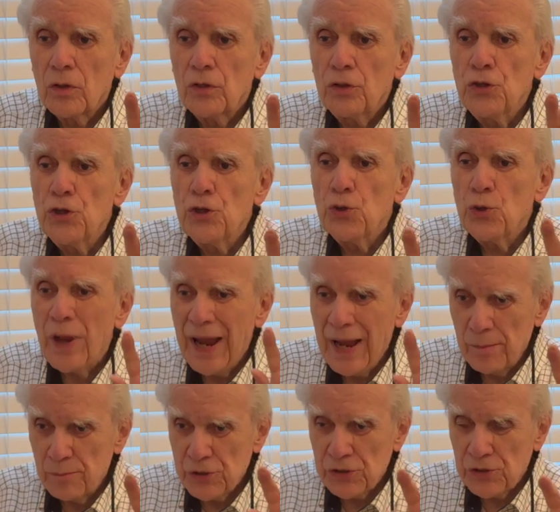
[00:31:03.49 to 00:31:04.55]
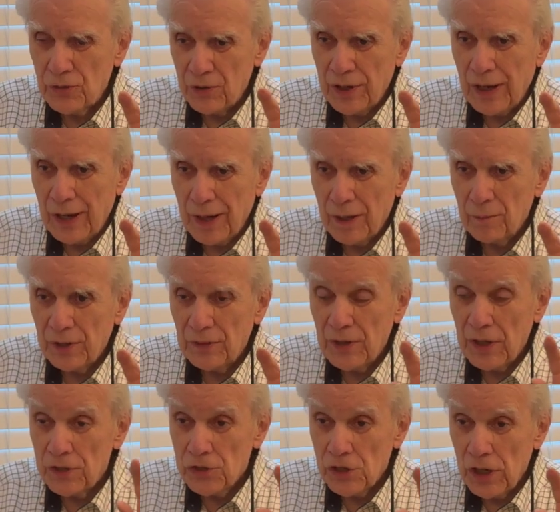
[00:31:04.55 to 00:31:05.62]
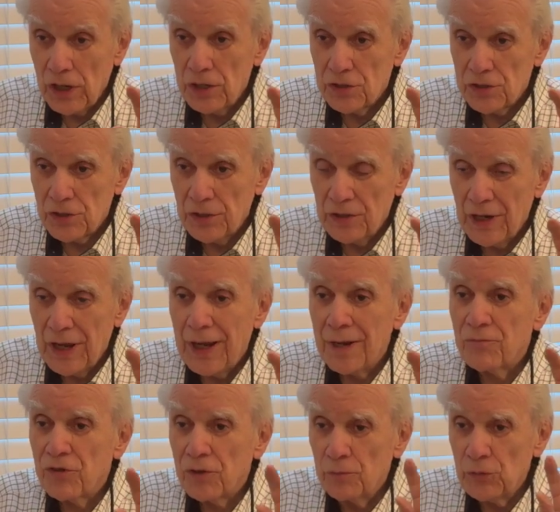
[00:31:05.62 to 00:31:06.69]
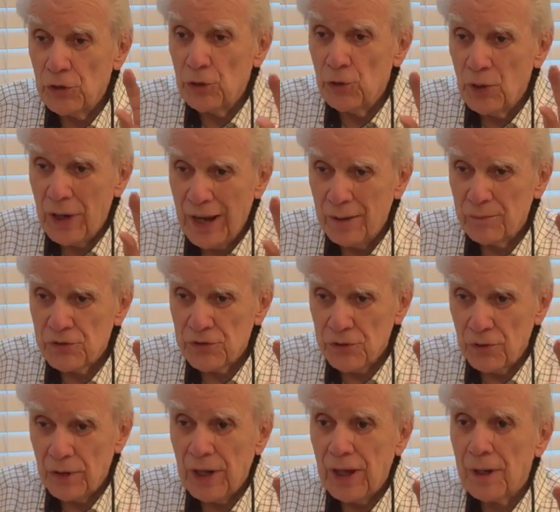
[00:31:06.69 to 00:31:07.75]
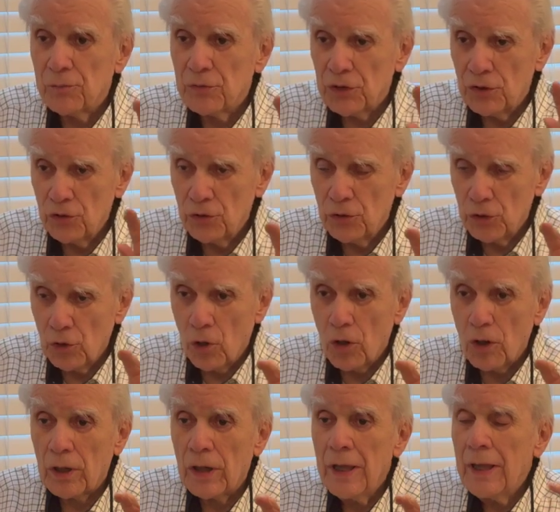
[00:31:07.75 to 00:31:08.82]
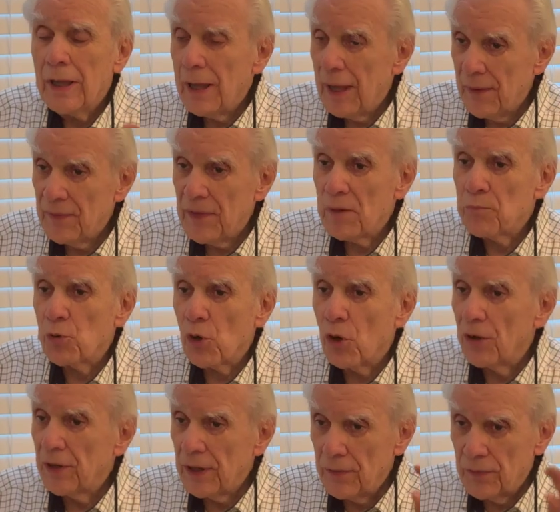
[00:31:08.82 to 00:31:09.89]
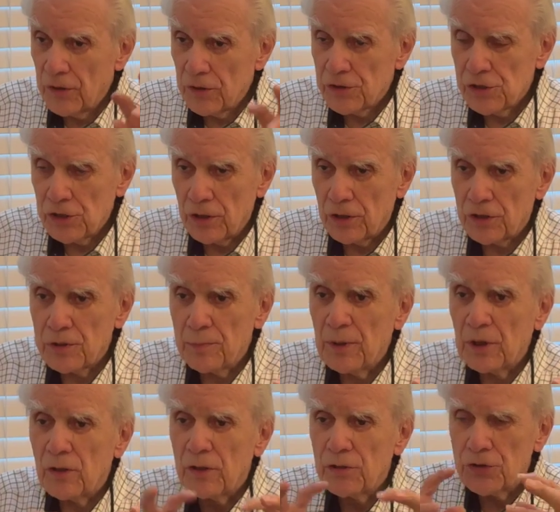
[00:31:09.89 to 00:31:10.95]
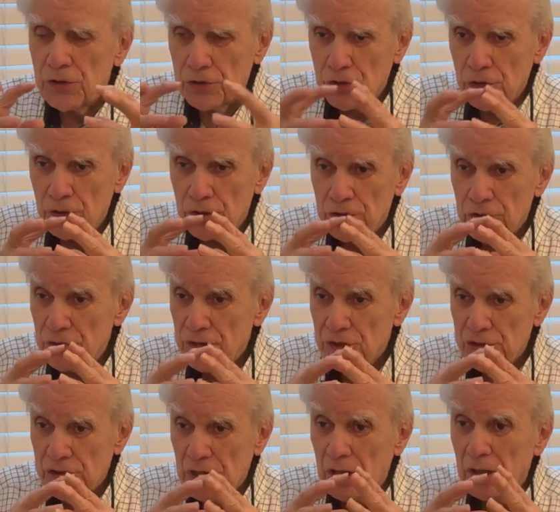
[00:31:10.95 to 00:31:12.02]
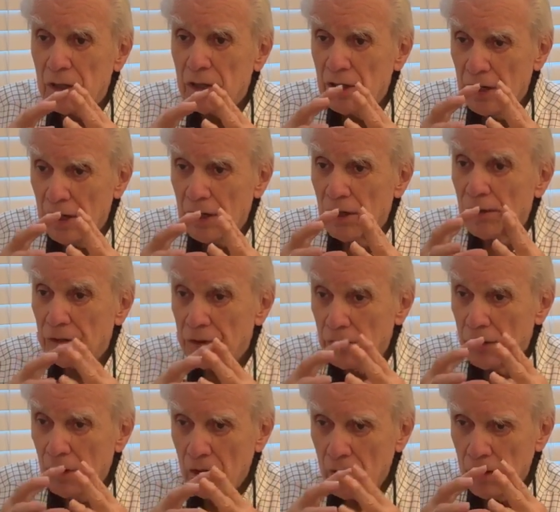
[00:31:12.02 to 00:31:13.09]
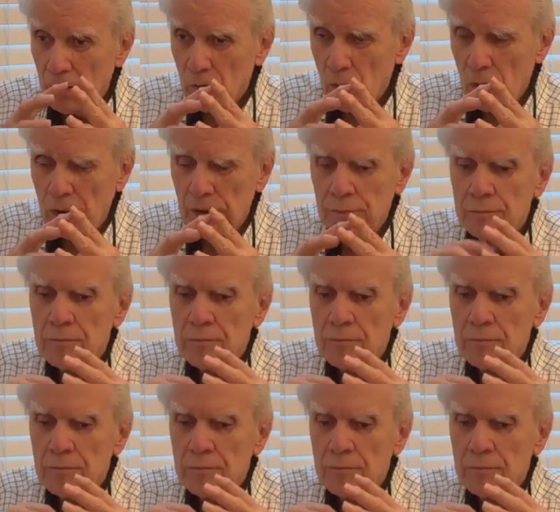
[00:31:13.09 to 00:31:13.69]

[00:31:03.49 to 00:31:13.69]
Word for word: New Amsterdam and they changed the name from New Amsterdam to New York and they brought in their church because the church and the state in England are at one.